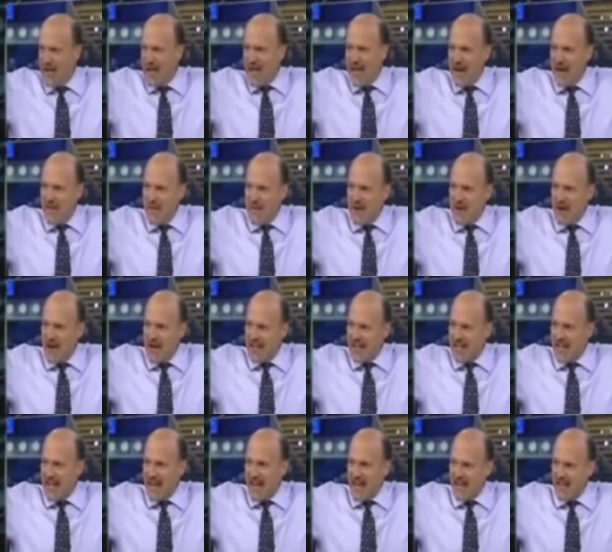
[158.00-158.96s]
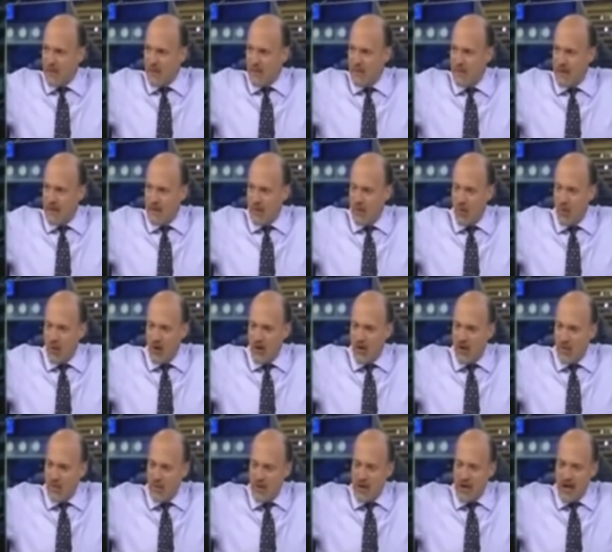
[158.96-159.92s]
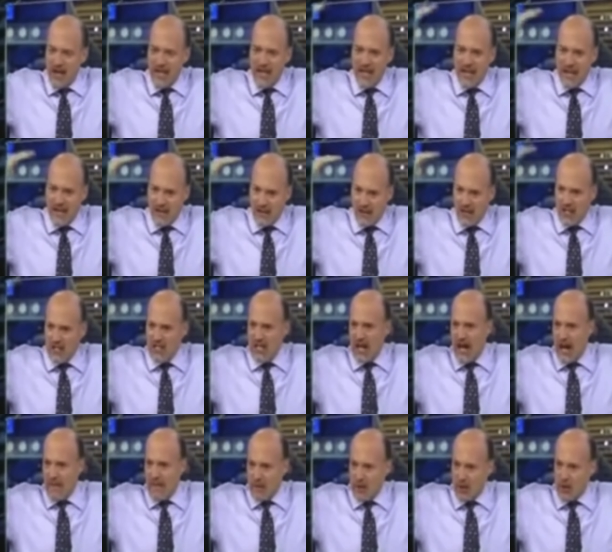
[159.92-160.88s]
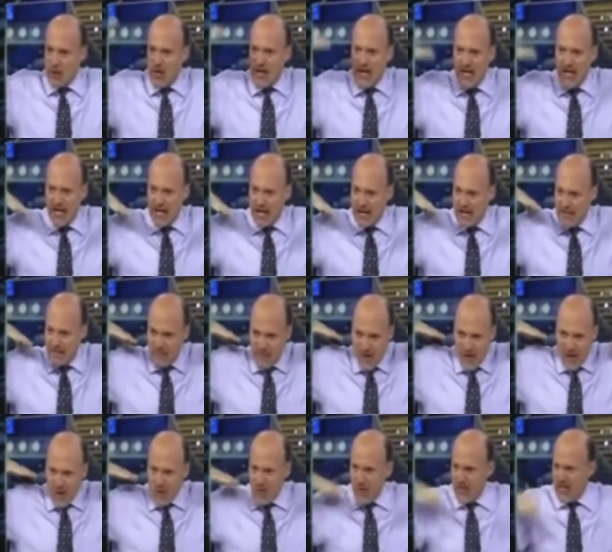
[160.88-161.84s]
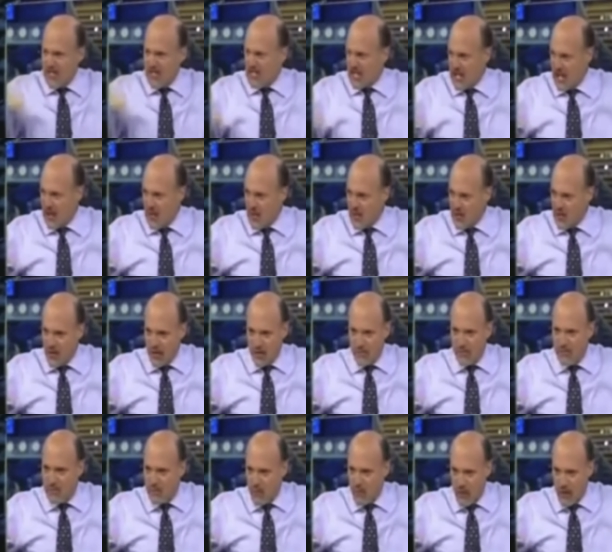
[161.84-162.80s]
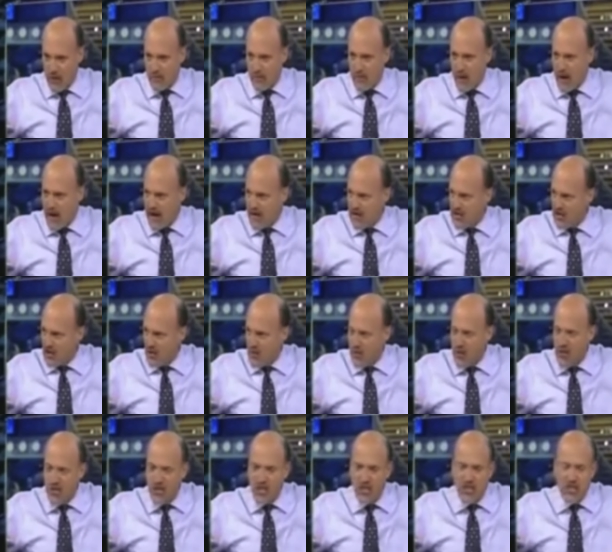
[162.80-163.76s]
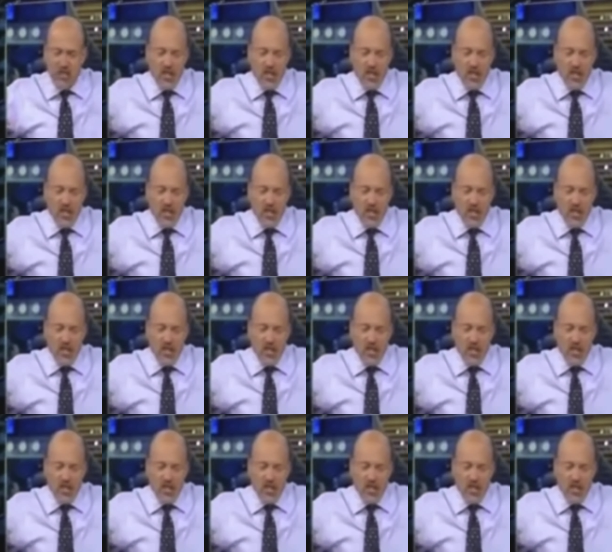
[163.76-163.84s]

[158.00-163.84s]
Lots of bizarre thoughts and theories and ideas are thrown around on why the market might have gone up or down.